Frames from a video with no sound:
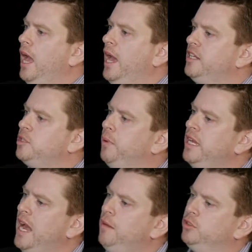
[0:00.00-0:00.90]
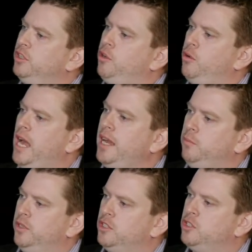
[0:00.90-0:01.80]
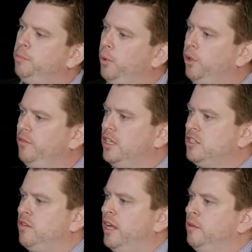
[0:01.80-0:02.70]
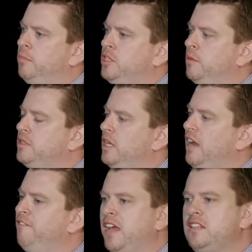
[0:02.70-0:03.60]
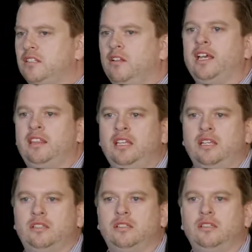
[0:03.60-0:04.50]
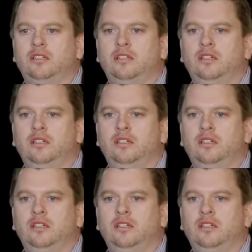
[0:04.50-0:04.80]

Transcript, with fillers: And it's been able to create, with the support of the Australian bishops, events like this.